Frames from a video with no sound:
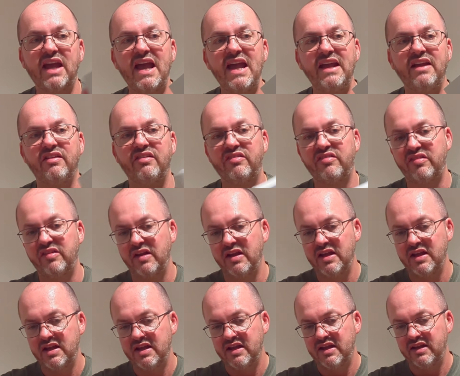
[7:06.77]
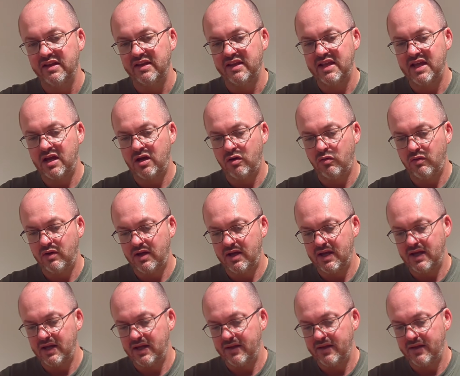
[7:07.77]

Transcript: case. Now,